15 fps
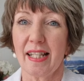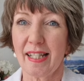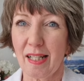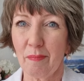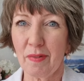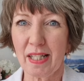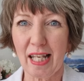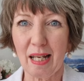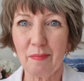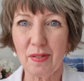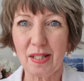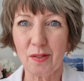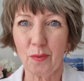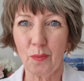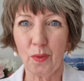
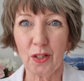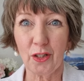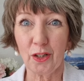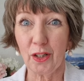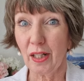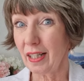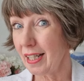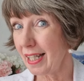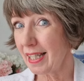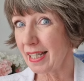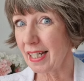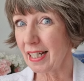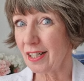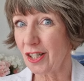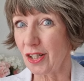Sometimes when you're
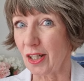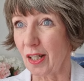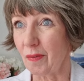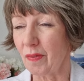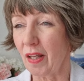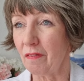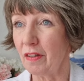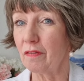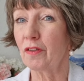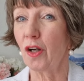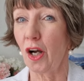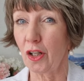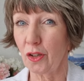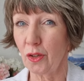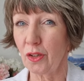listening to it, if you've
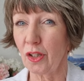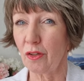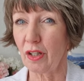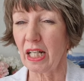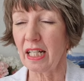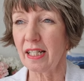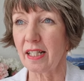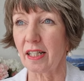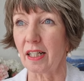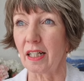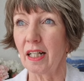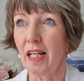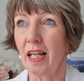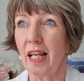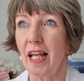got a good narrator,